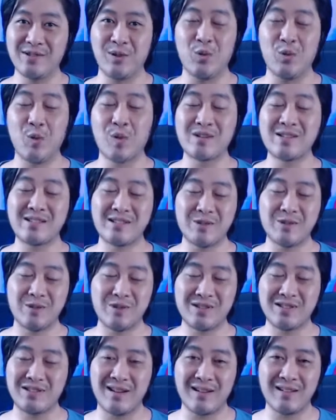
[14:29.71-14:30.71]
So we're still
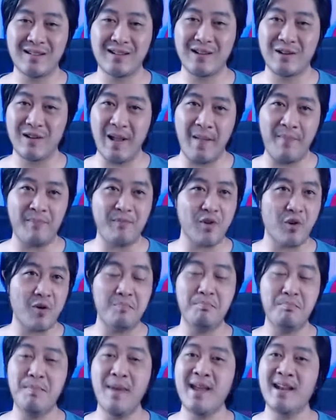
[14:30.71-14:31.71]
stuck here, and there are
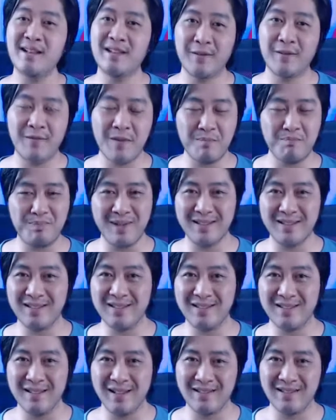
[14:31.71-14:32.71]
many different
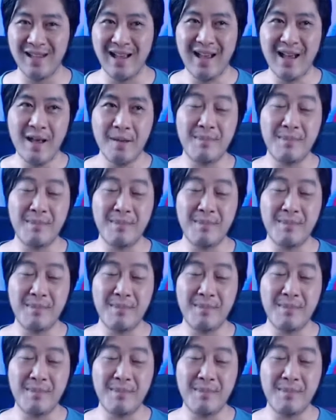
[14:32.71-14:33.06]
businesses,